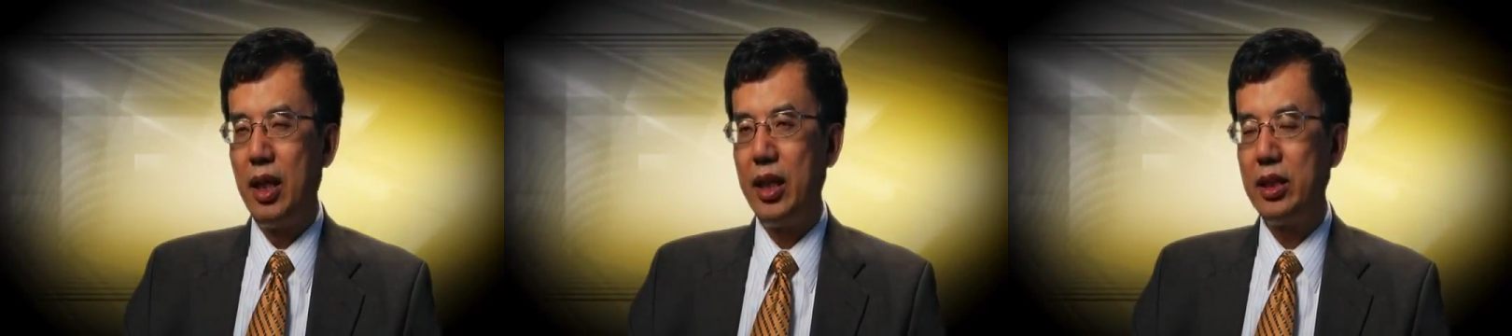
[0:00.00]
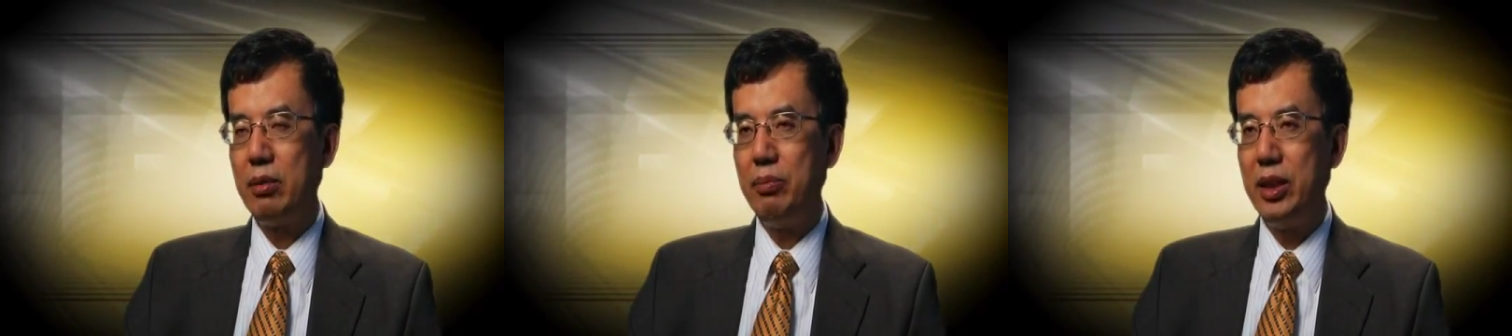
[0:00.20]

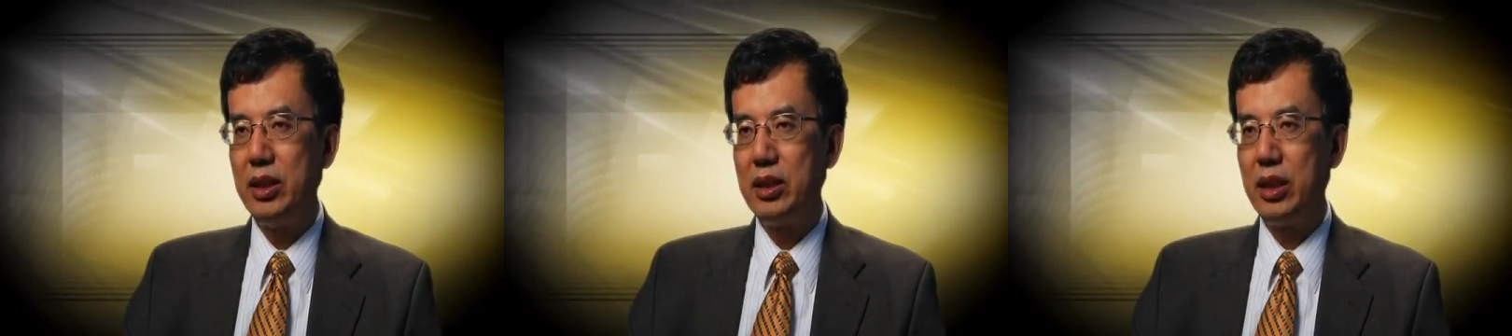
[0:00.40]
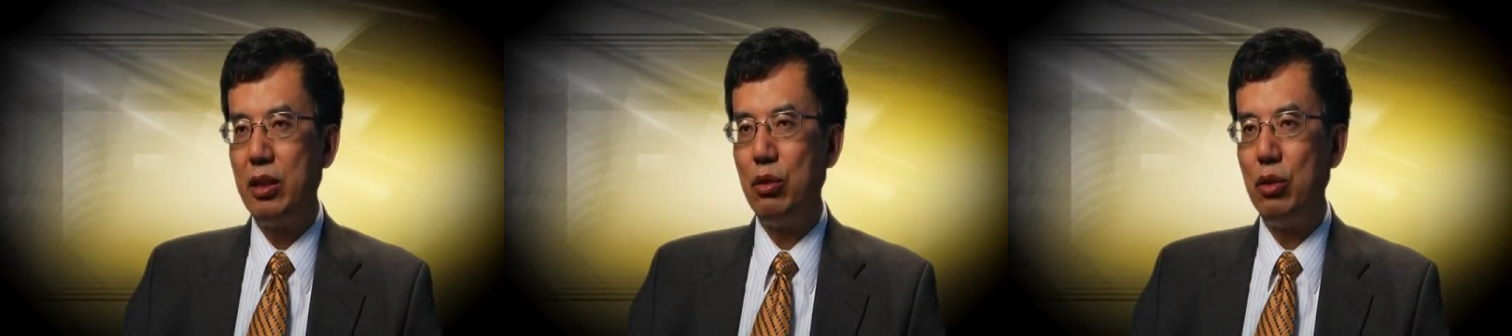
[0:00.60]
that
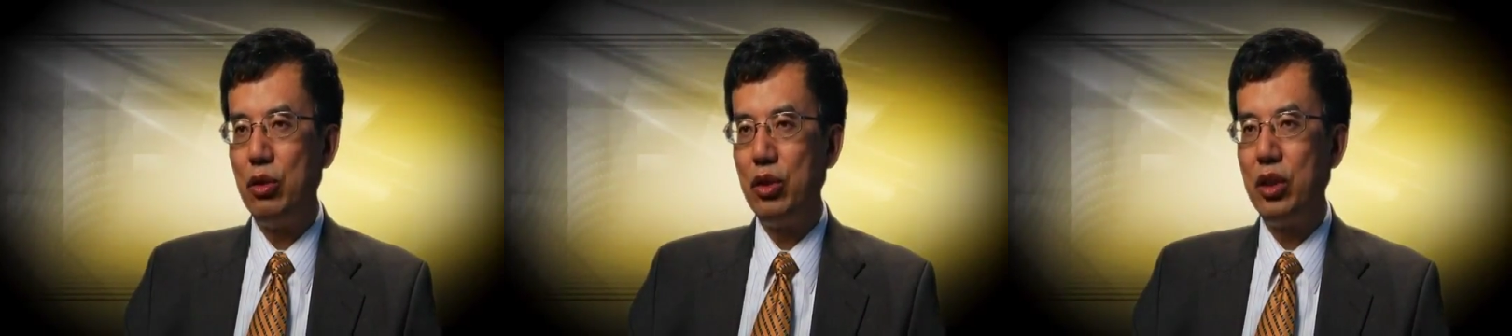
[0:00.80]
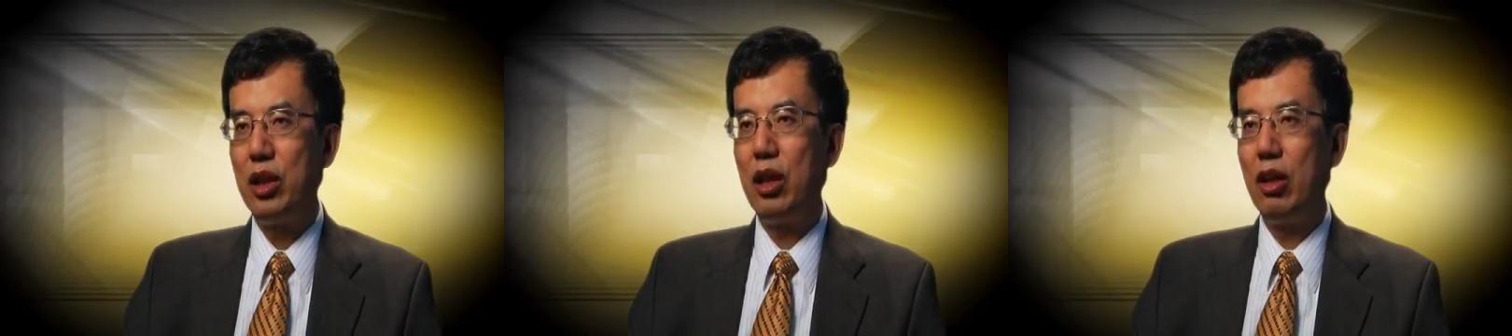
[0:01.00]
means you
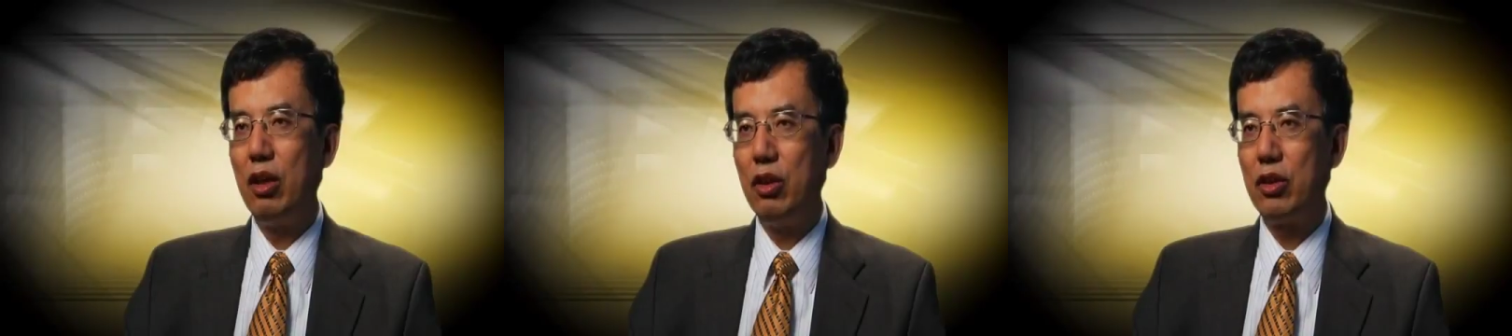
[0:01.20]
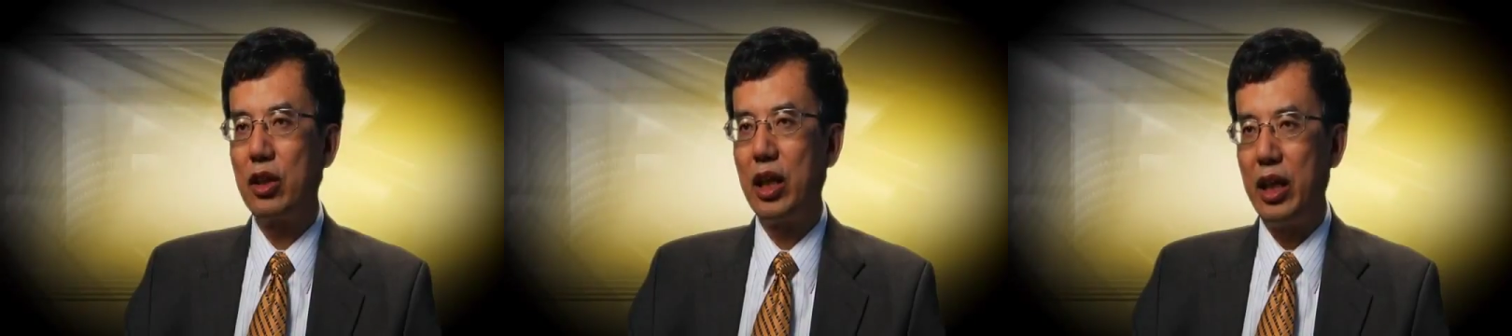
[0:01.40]
really
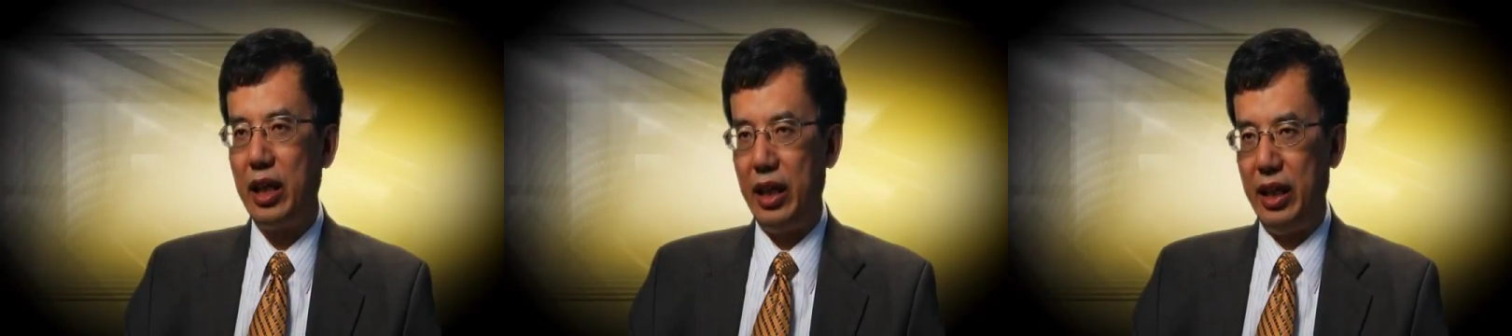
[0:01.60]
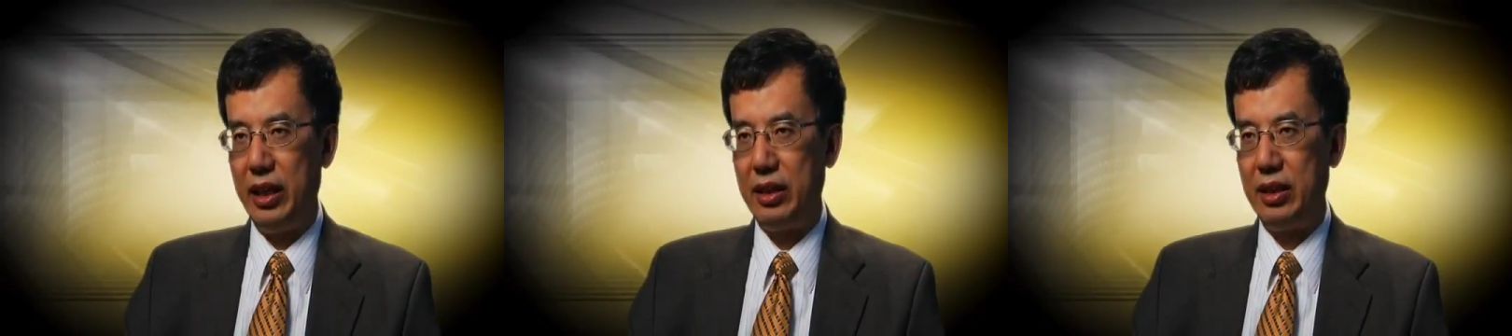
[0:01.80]
look
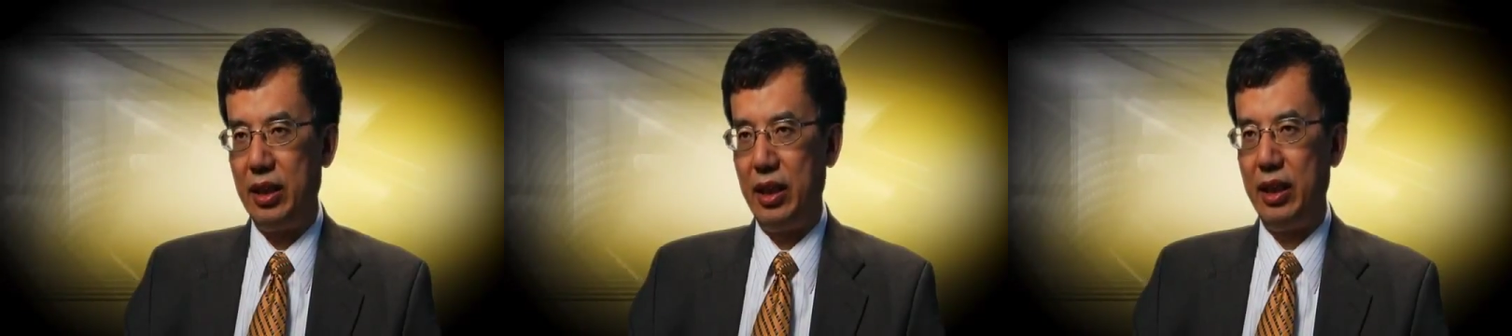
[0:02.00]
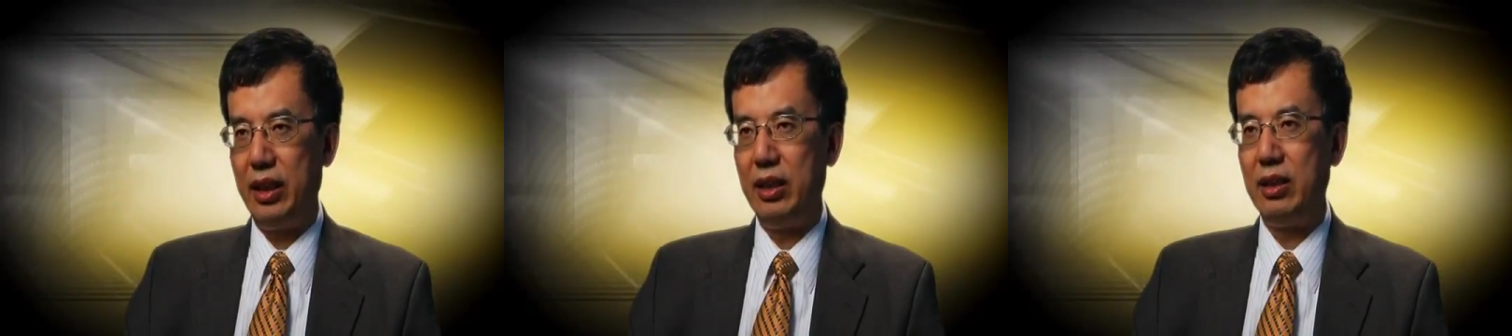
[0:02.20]
at
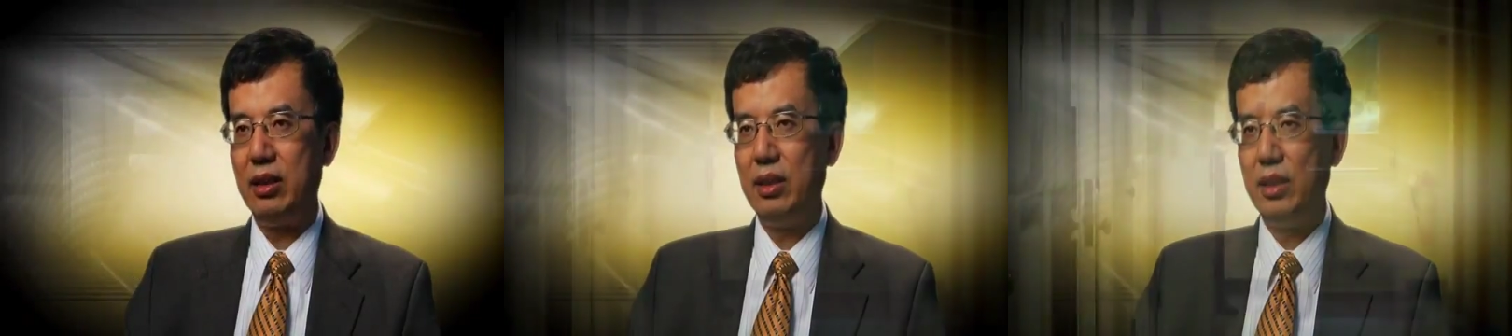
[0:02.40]
the